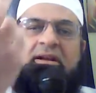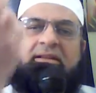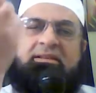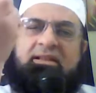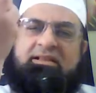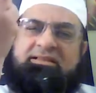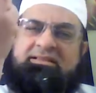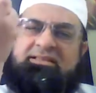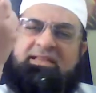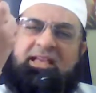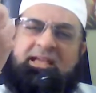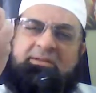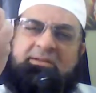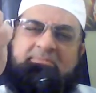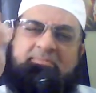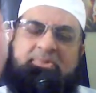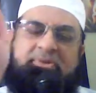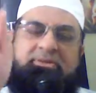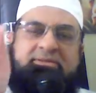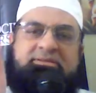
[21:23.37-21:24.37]
The
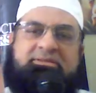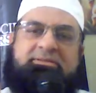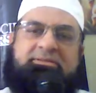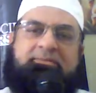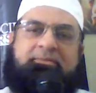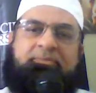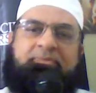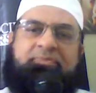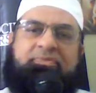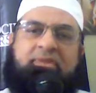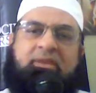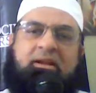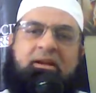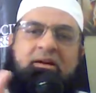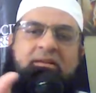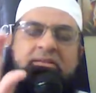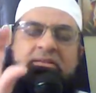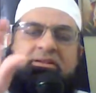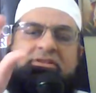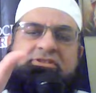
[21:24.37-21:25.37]
same person,
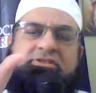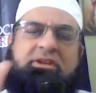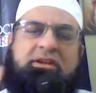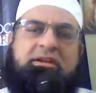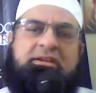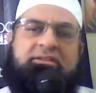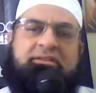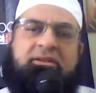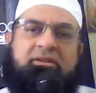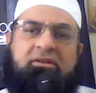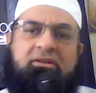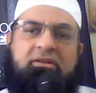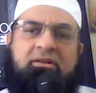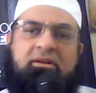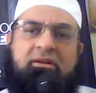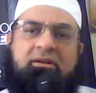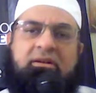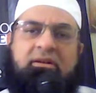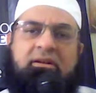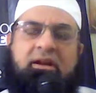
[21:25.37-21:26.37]
Allah changed their
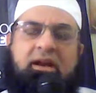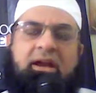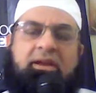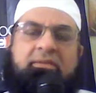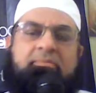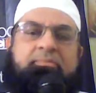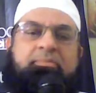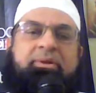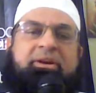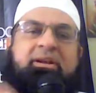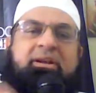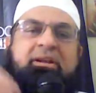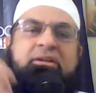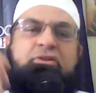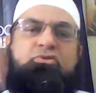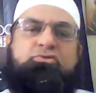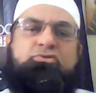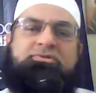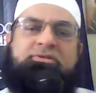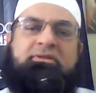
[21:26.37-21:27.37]
heart and
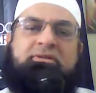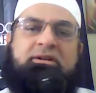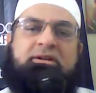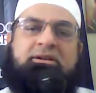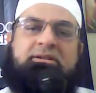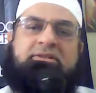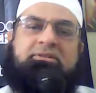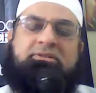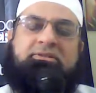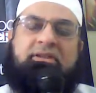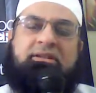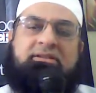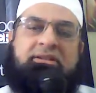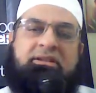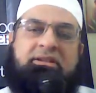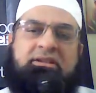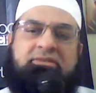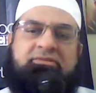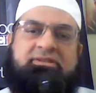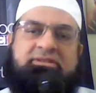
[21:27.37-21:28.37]
bring nusrah to the
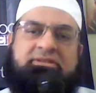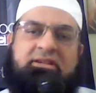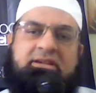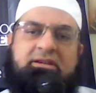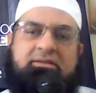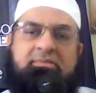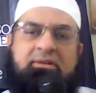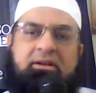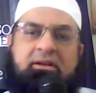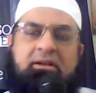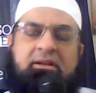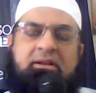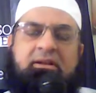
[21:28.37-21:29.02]
deen of Islam.